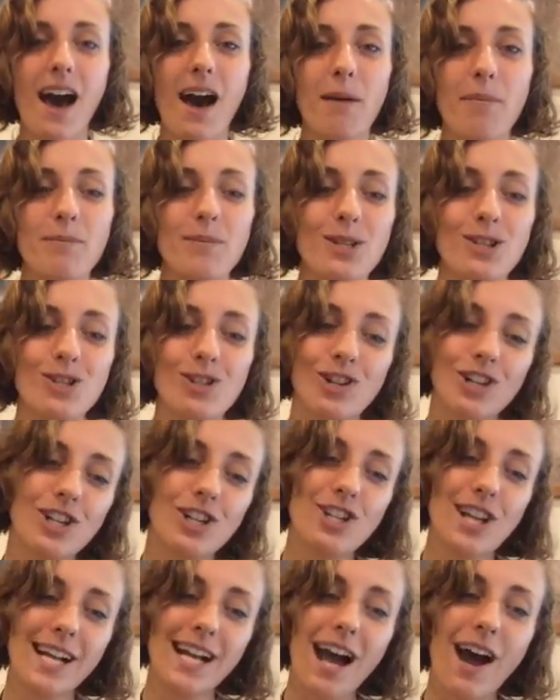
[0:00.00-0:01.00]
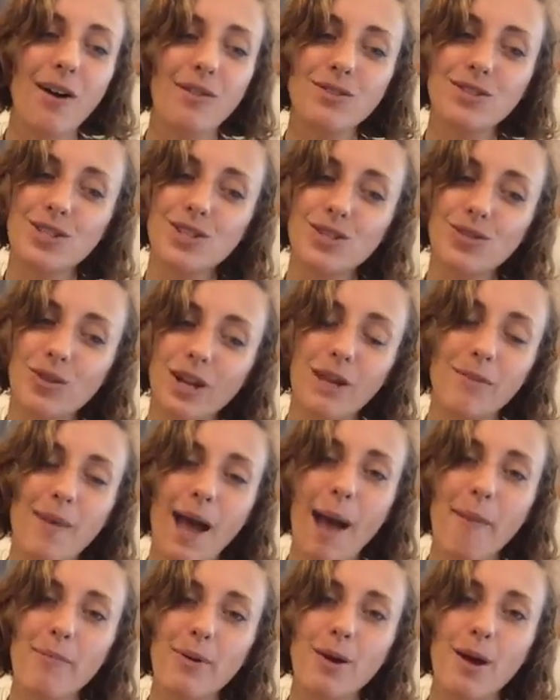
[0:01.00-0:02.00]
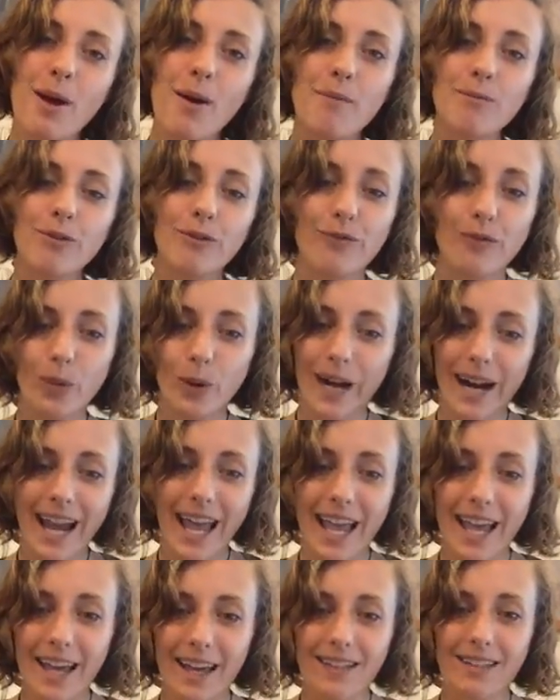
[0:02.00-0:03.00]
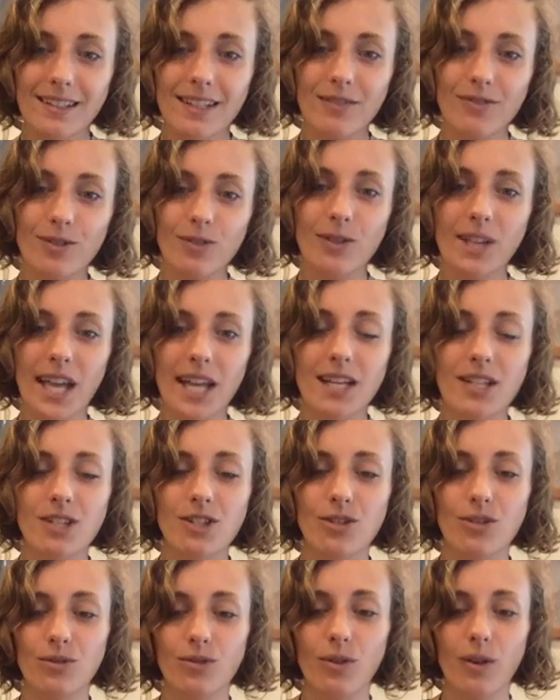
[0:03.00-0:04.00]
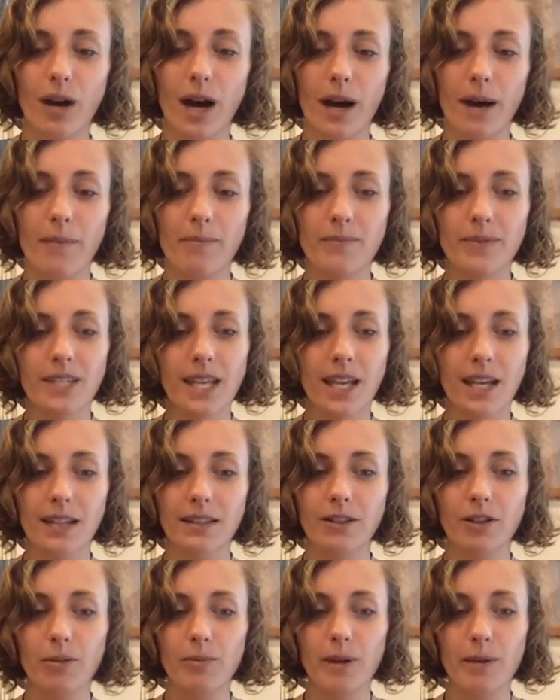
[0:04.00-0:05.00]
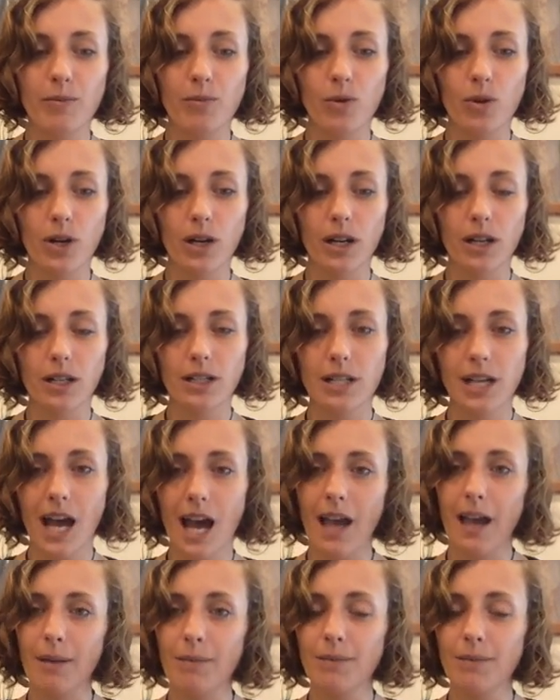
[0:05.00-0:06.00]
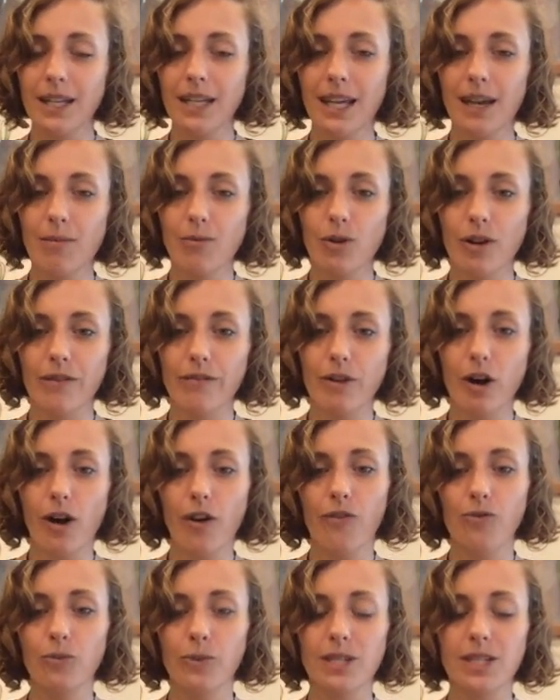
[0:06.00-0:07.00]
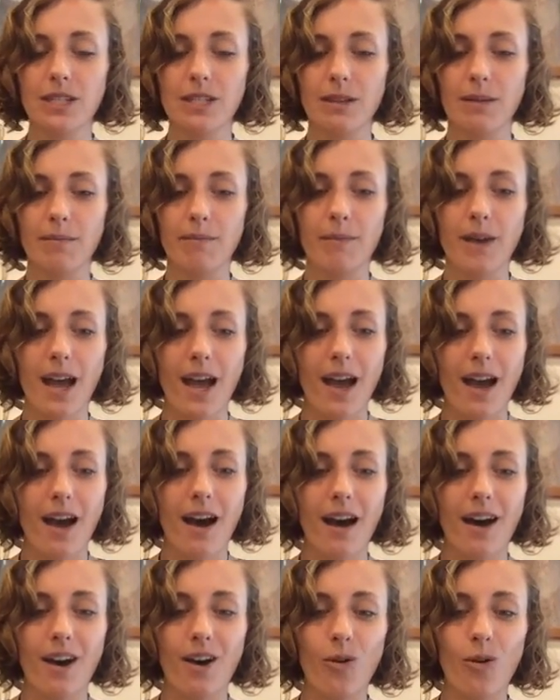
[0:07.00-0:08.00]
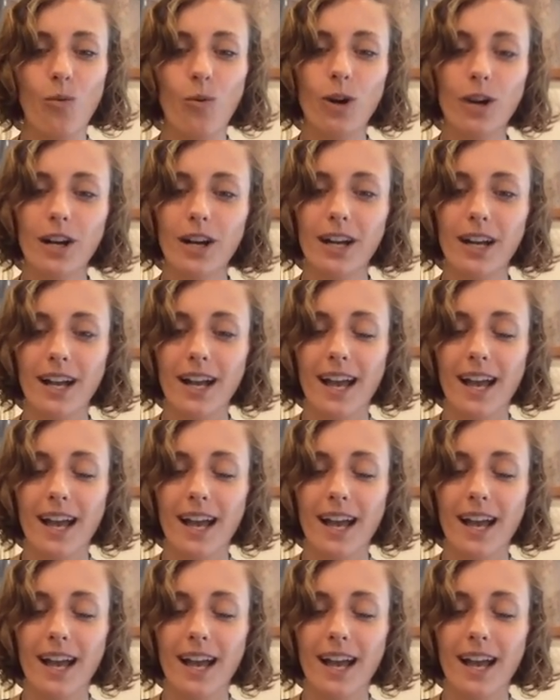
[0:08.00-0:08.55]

Be sure to check out the story map beforehand if you'd like to take a little bit more time and get more involved with some work.